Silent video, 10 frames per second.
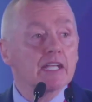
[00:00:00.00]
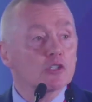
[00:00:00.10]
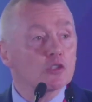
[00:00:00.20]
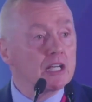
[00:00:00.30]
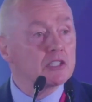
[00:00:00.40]

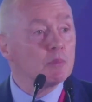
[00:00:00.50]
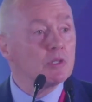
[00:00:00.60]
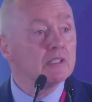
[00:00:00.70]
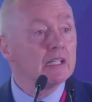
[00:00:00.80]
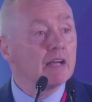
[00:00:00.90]

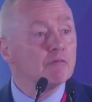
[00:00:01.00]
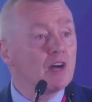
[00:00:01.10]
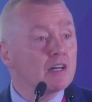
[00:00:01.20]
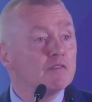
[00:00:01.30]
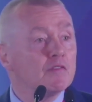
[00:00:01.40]
credible and
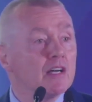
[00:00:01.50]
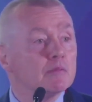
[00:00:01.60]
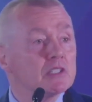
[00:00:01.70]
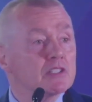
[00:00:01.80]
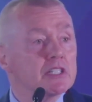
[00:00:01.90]

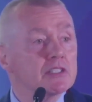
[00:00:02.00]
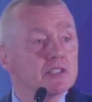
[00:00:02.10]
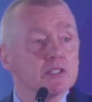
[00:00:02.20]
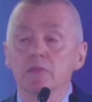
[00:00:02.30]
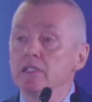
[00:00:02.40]
verifiable
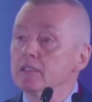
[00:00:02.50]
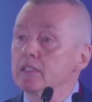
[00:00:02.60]
system